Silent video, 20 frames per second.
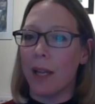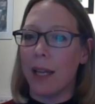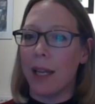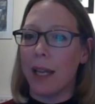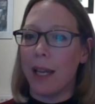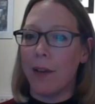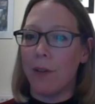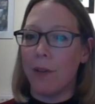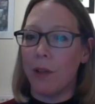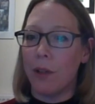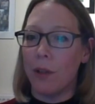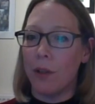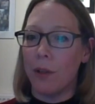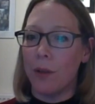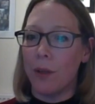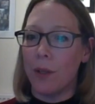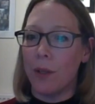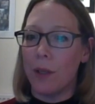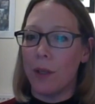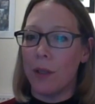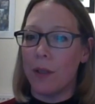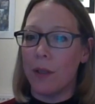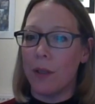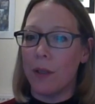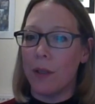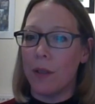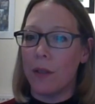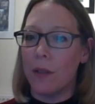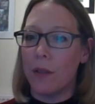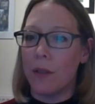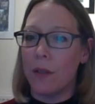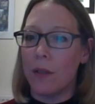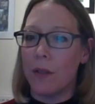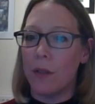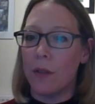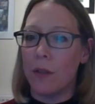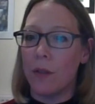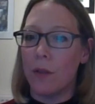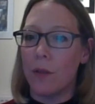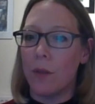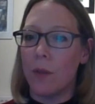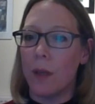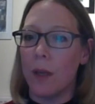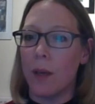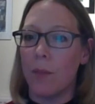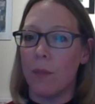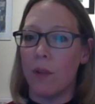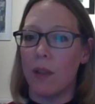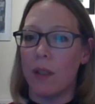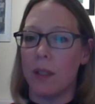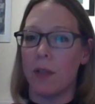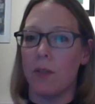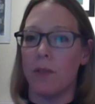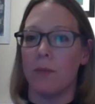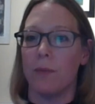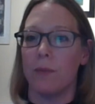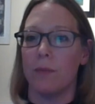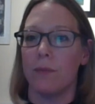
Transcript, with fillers: allow you to unmute yourself.